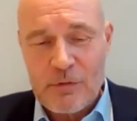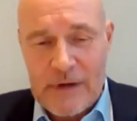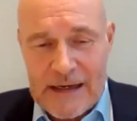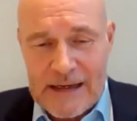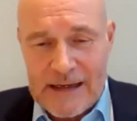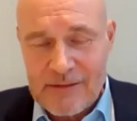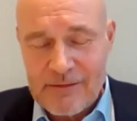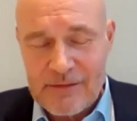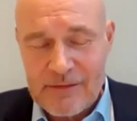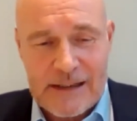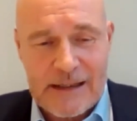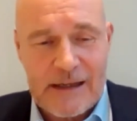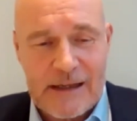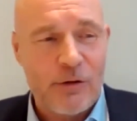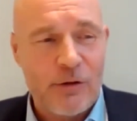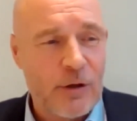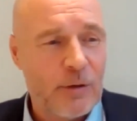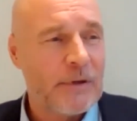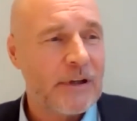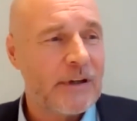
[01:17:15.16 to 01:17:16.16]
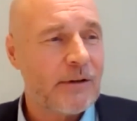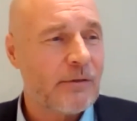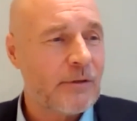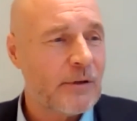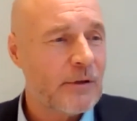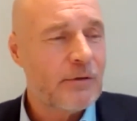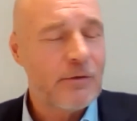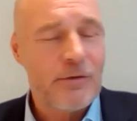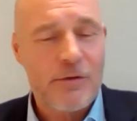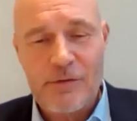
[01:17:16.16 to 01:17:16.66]
have the economic
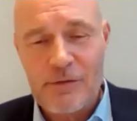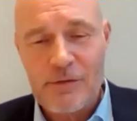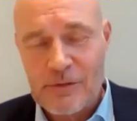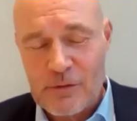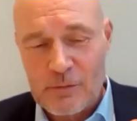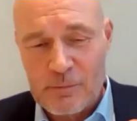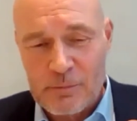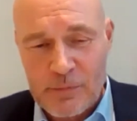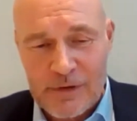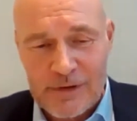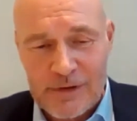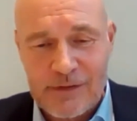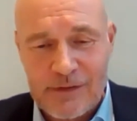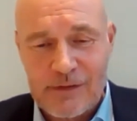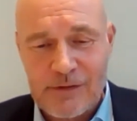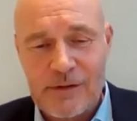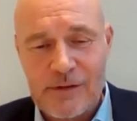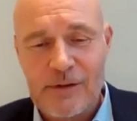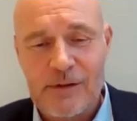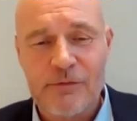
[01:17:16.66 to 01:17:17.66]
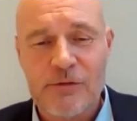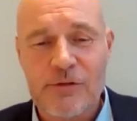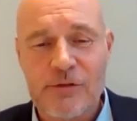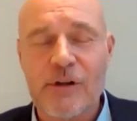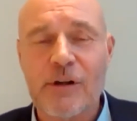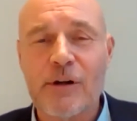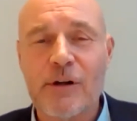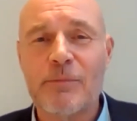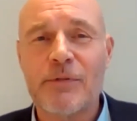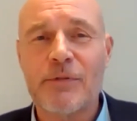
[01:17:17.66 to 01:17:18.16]
growth, to preserve
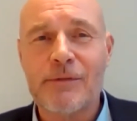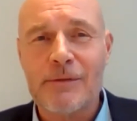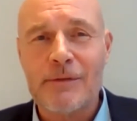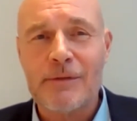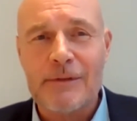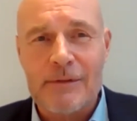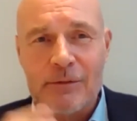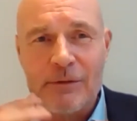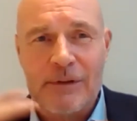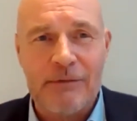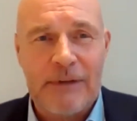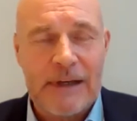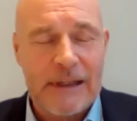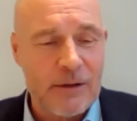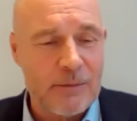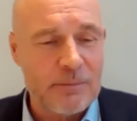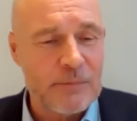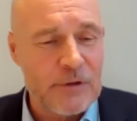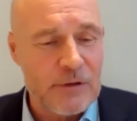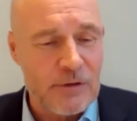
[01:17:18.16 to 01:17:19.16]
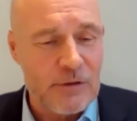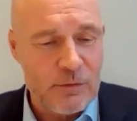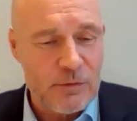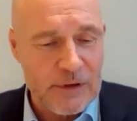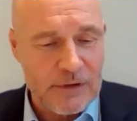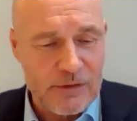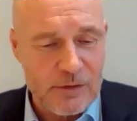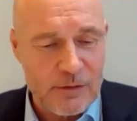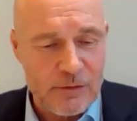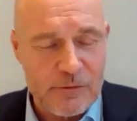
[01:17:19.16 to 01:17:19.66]
jobs, to develop new
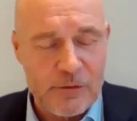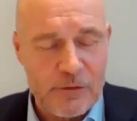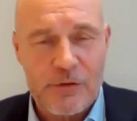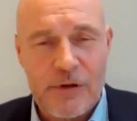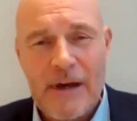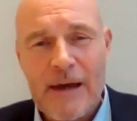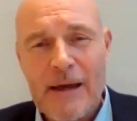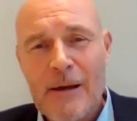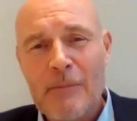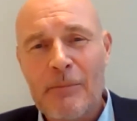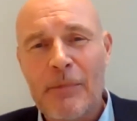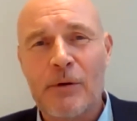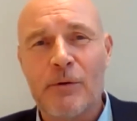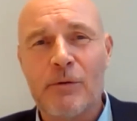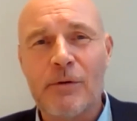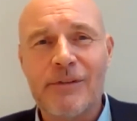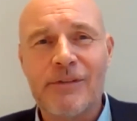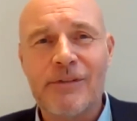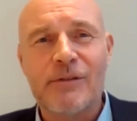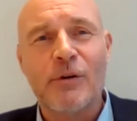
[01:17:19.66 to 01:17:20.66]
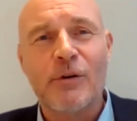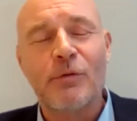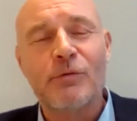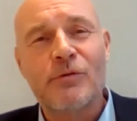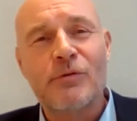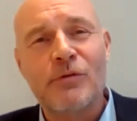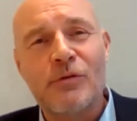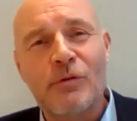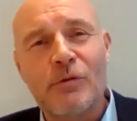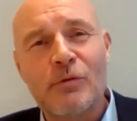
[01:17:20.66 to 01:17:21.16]
and so forth, but
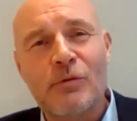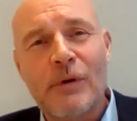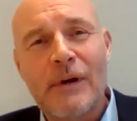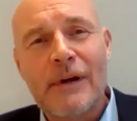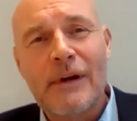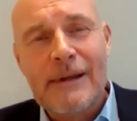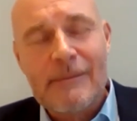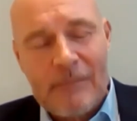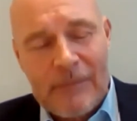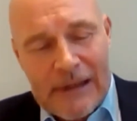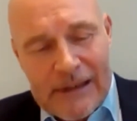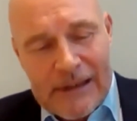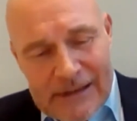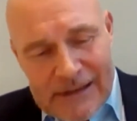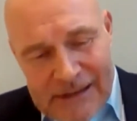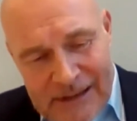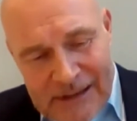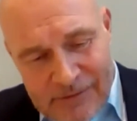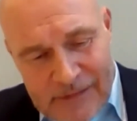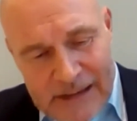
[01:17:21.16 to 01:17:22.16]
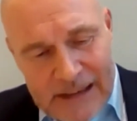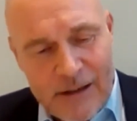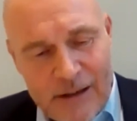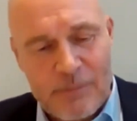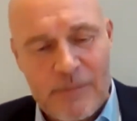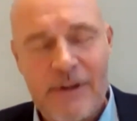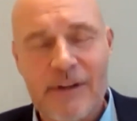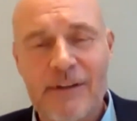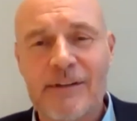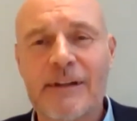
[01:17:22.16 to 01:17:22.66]
also to develop
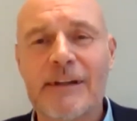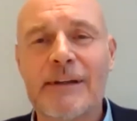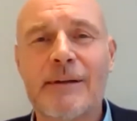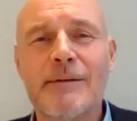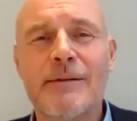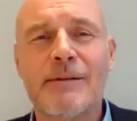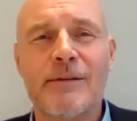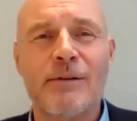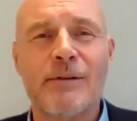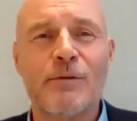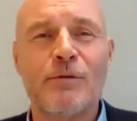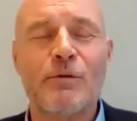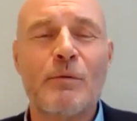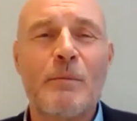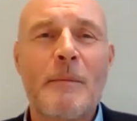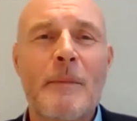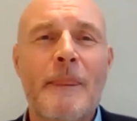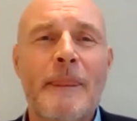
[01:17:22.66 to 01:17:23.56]
this into